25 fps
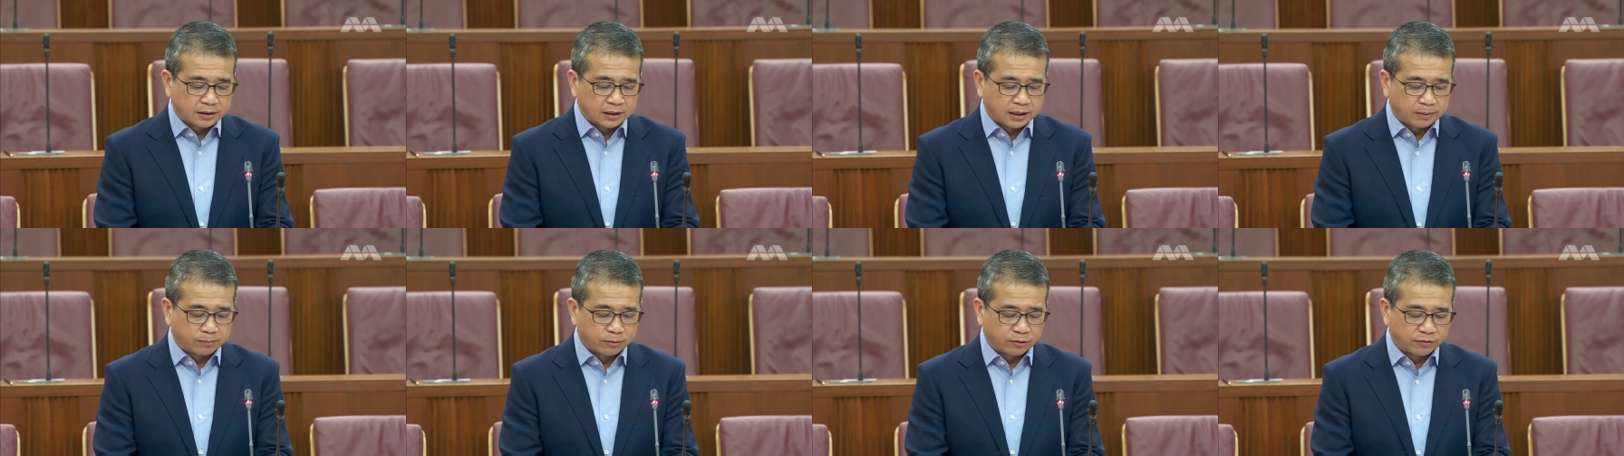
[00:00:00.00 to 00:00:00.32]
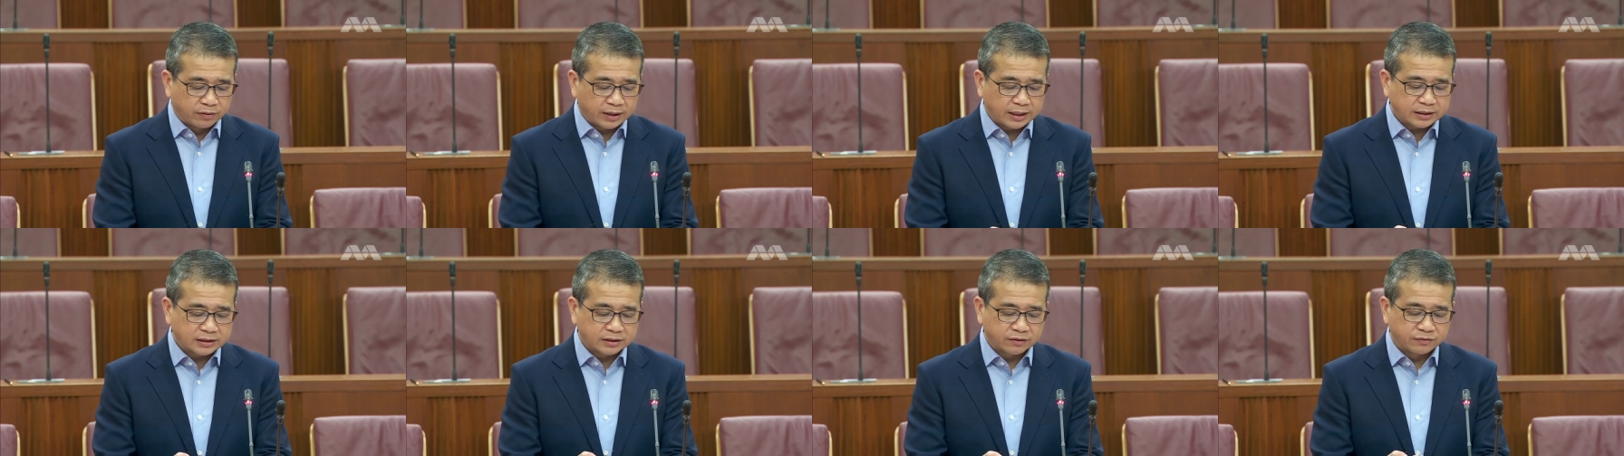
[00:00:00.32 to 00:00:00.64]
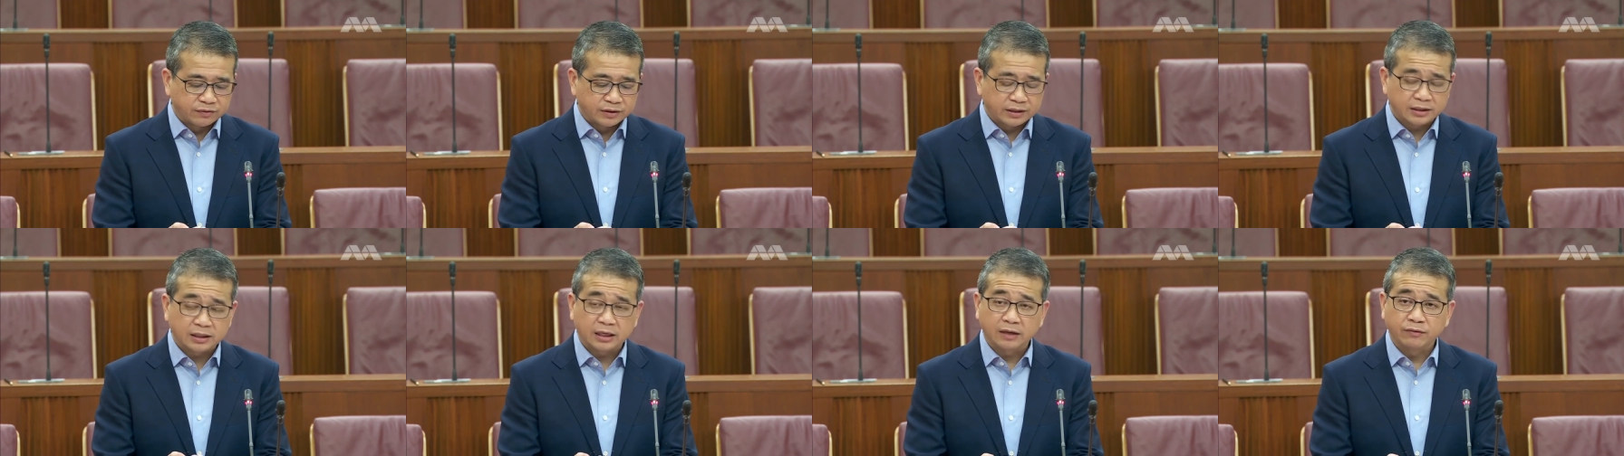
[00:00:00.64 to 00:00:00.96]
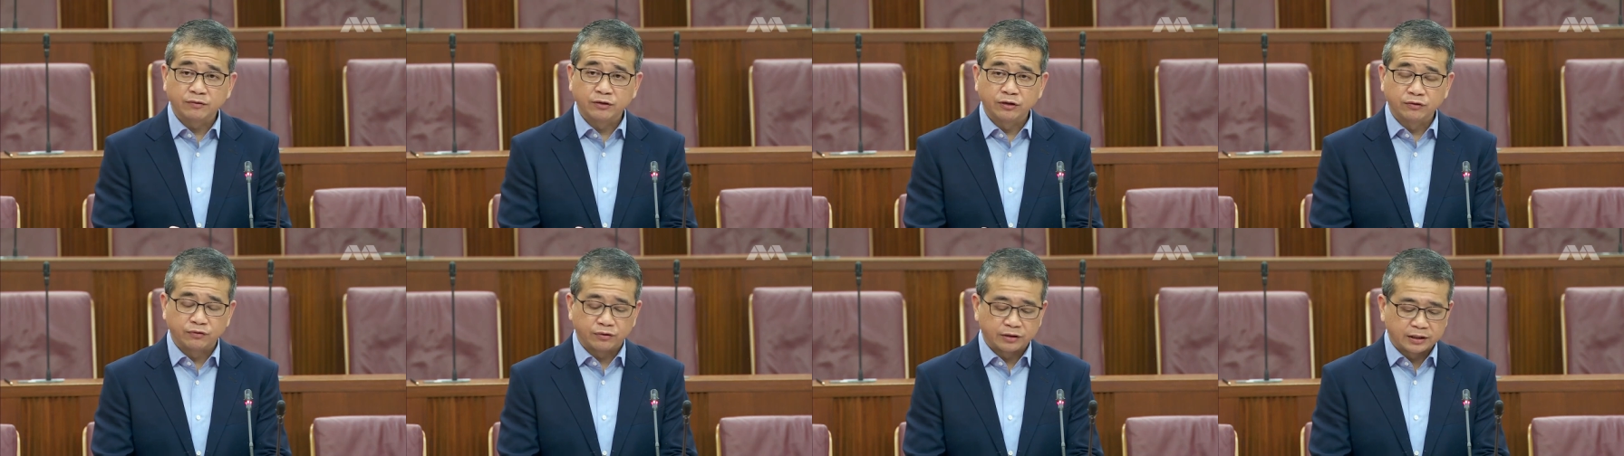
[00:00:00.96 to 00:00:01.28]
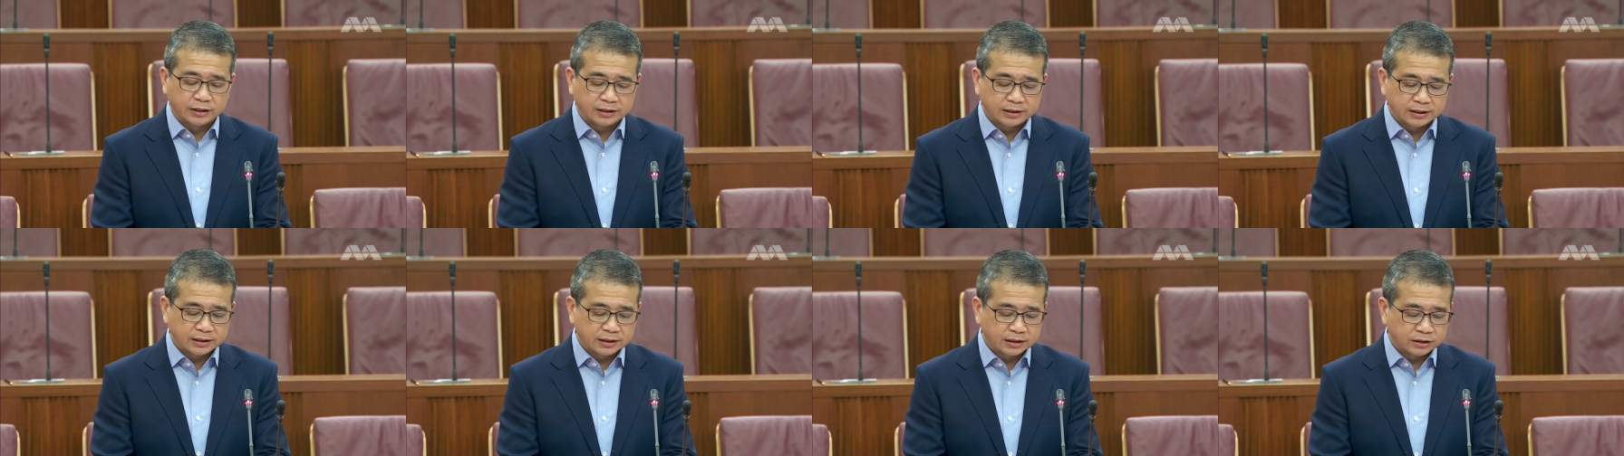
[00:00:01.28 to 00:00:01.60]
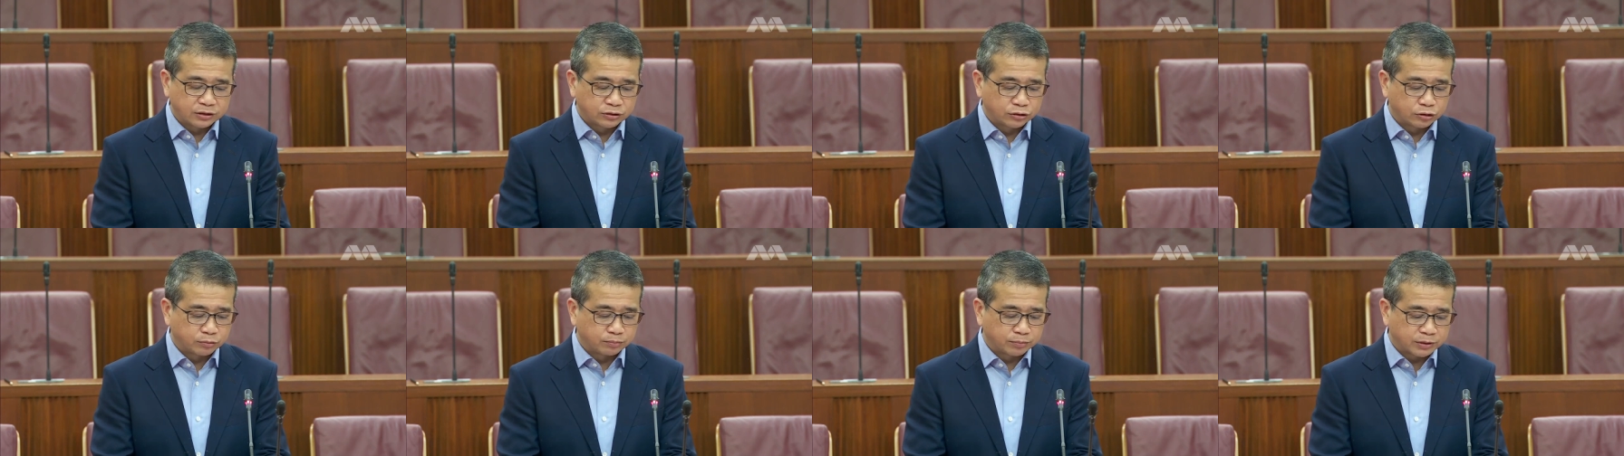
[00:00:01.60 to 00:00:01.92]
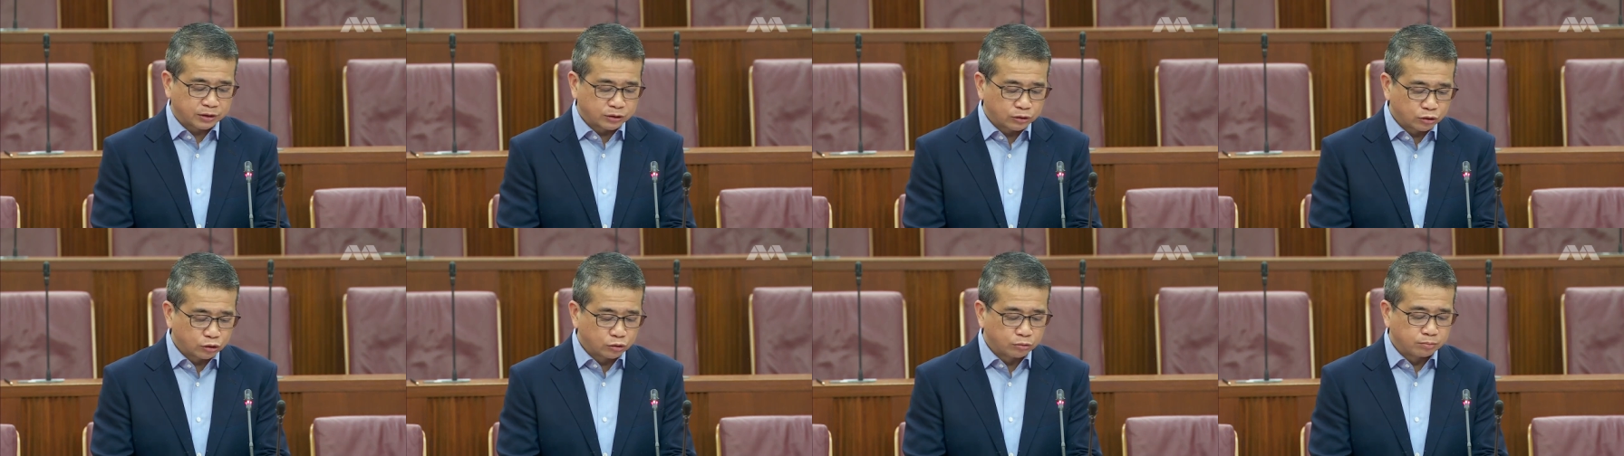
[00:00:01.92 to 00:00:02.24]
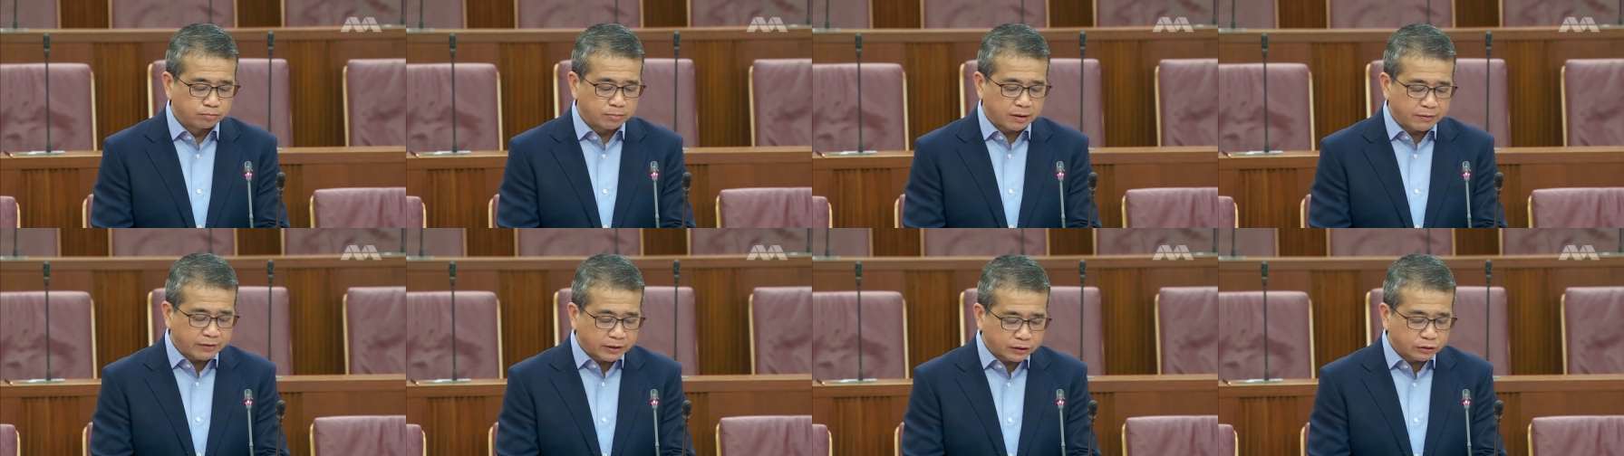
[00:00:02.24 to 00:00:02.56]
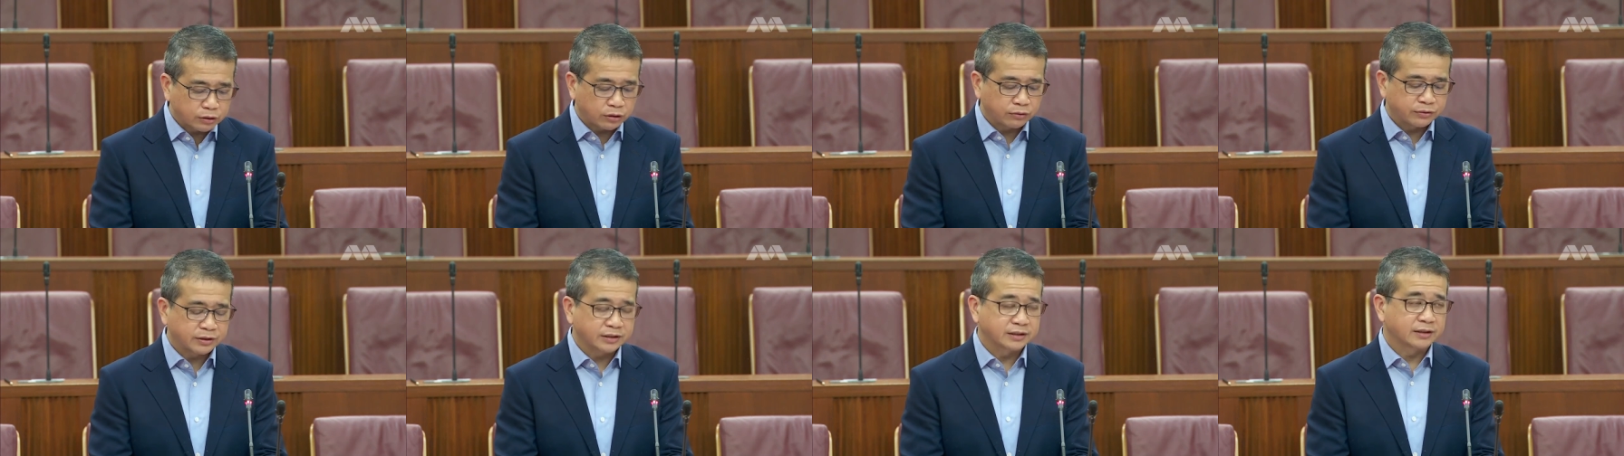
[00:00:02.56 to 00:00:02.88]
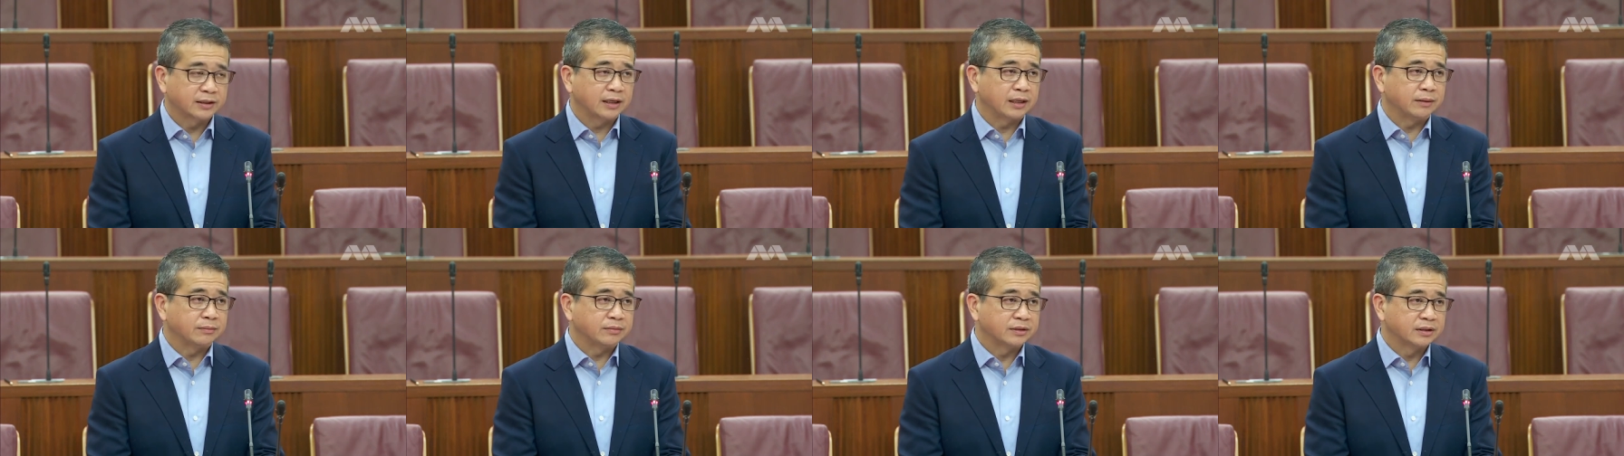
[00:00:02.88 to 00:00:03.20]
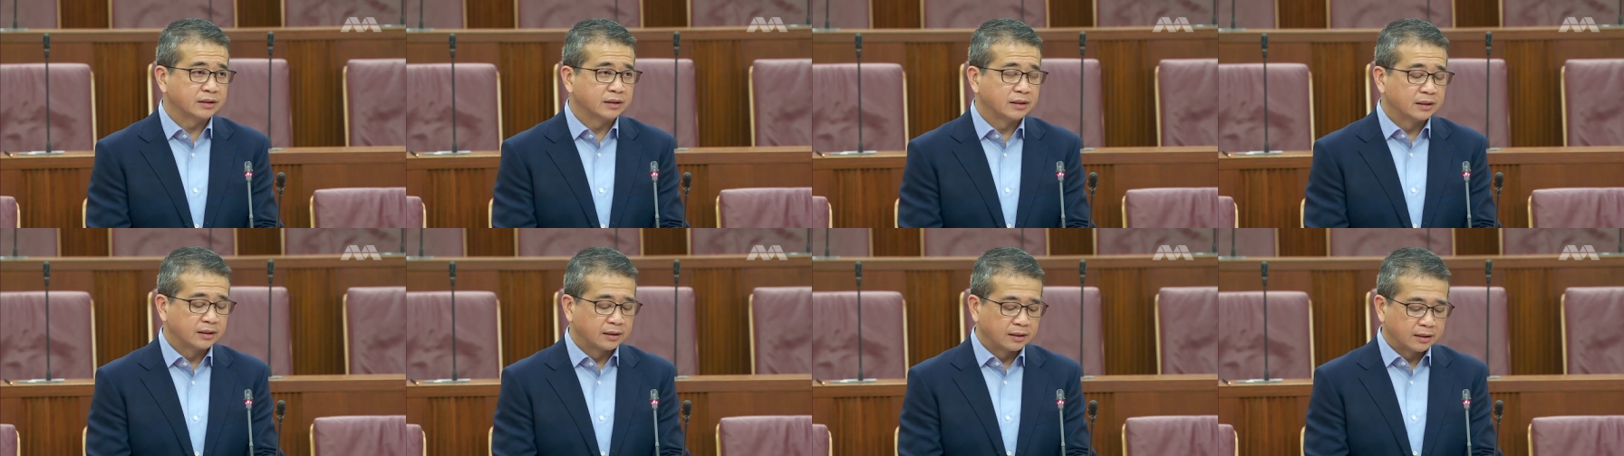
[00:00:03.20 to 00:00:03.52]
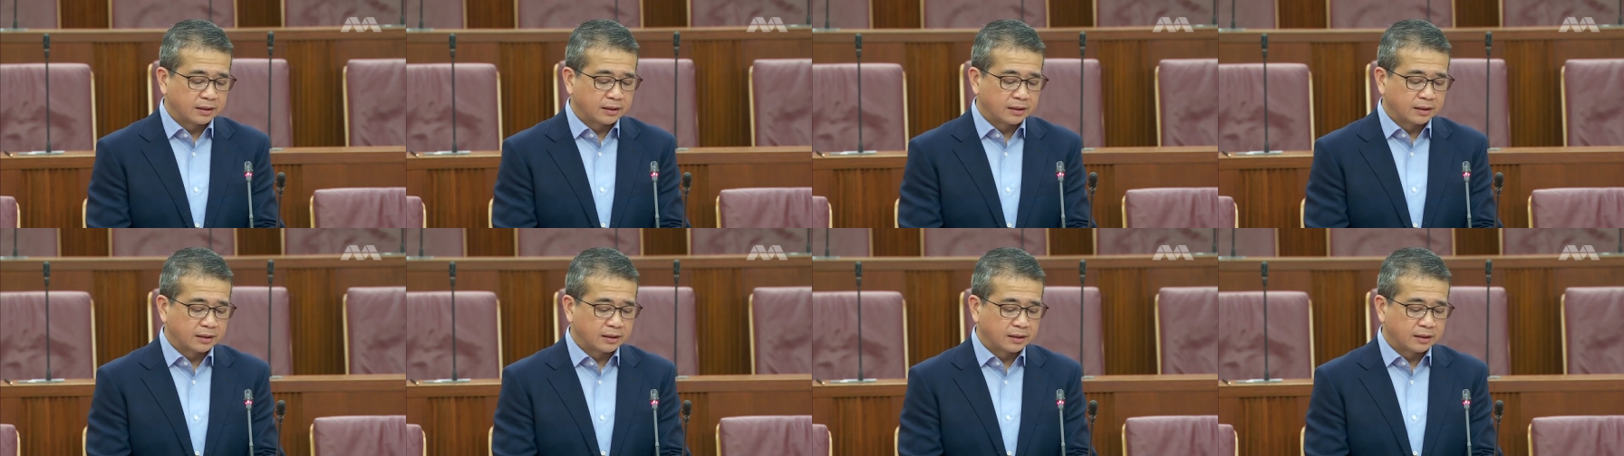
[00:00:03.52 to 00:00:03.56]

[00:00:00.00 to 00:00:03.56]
It provides a further avenue for litigants to pursue meritorious claims